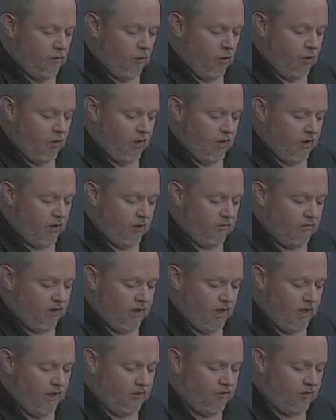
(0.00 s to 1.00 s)
Morning is
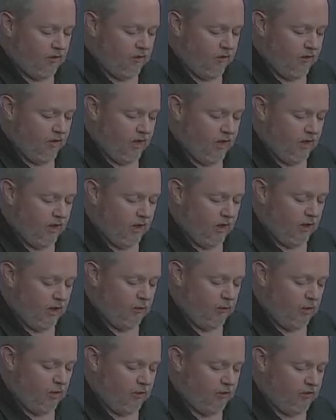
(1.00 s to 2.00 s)
an ancient thing
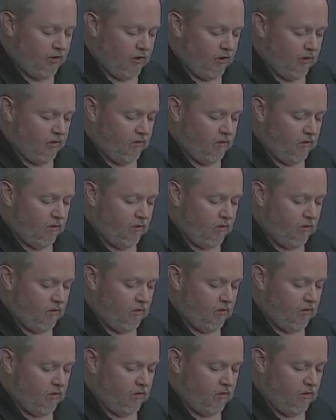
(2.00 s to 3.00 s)
in motion.
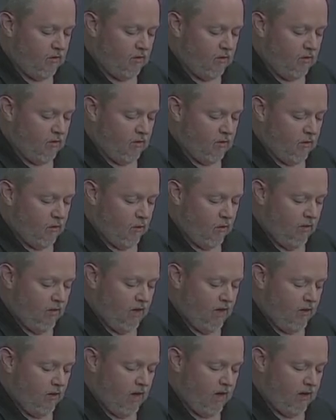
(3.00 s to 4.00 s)
Were
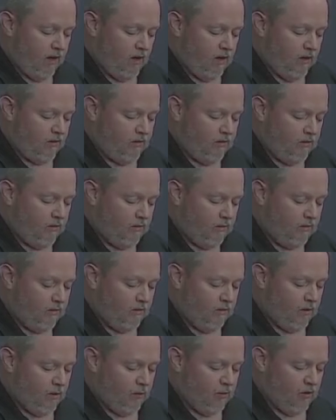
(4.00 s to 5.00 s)
they like us,
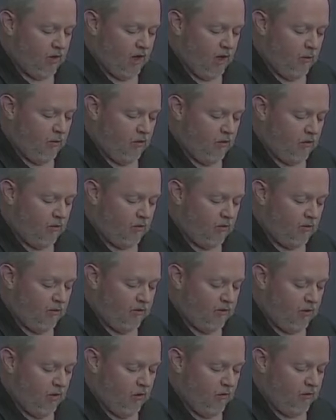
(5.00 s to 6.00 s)
the primal,
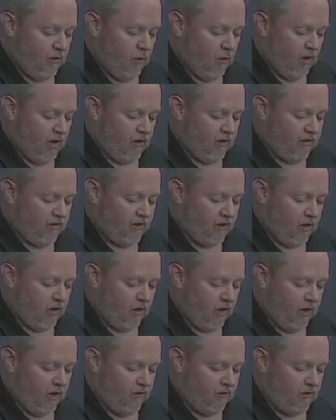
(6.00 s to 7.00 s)
self aware
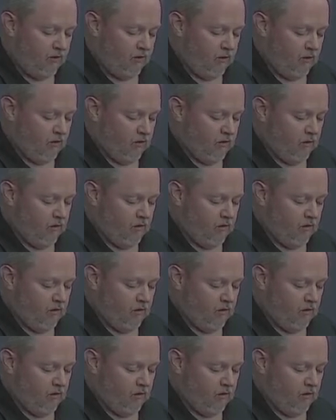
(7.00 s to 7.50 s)
stargazer?